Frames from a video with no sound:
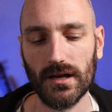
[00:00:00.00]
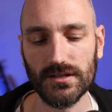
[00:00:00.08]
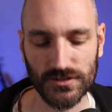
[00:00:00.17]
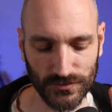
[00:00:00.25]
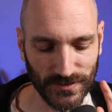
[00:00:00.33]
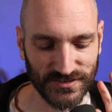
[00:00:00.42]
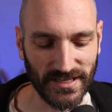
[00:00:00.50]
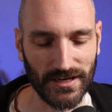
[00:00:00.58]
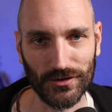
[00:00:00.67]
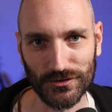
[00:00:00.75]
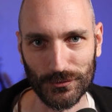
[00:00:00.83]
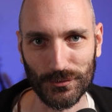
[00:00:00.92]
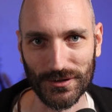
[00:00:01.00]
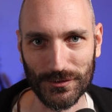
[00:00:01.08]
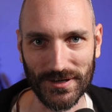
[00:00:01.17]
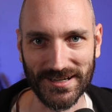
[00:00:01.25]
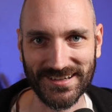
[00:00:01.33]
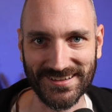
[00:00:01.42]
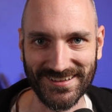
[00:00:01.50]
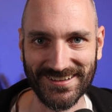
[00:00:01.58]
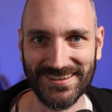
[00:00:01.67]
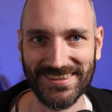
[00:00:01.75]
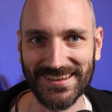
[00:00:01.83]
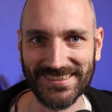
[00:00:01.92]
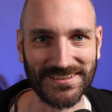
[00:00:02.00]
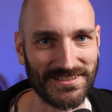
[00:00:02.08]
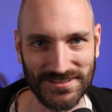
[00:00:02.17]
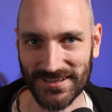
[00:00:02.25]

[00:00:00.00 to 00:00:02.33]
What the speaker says: Just want to say also real quick that there's